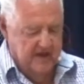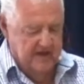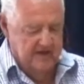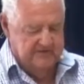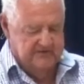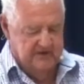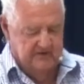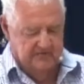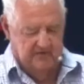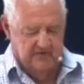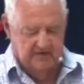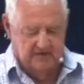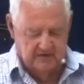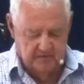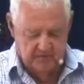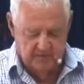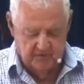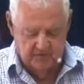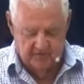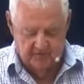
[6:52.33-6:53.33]
Let's have a look at
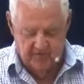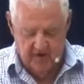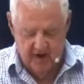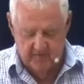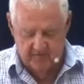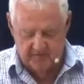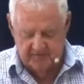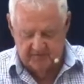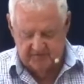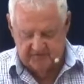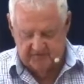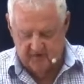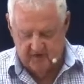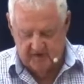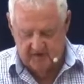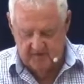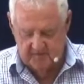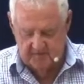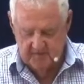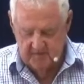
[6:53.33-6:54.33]
the book of Romans. I was
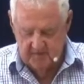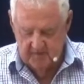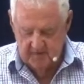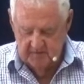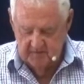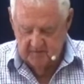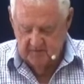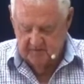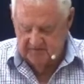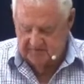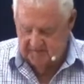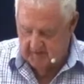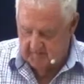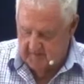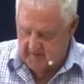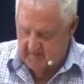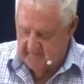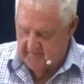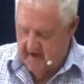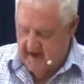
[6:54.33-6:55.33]
trying to do this in a
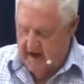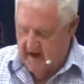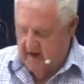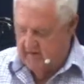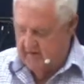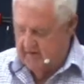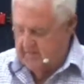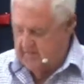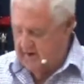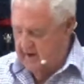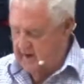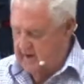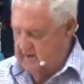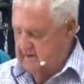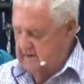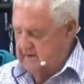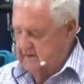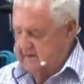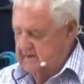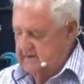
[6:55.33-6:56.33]
bit of a hurry, but
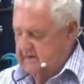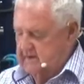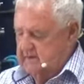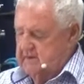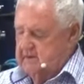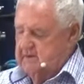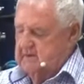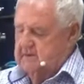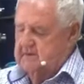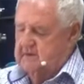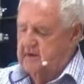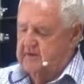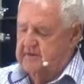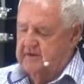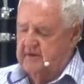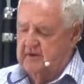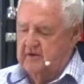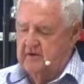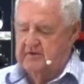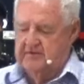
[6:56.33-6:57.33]
I don't
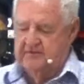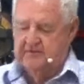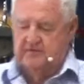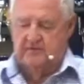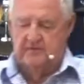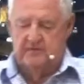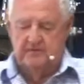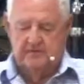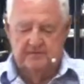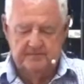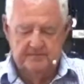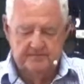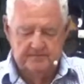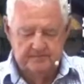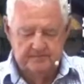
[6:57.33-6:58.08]
think I should.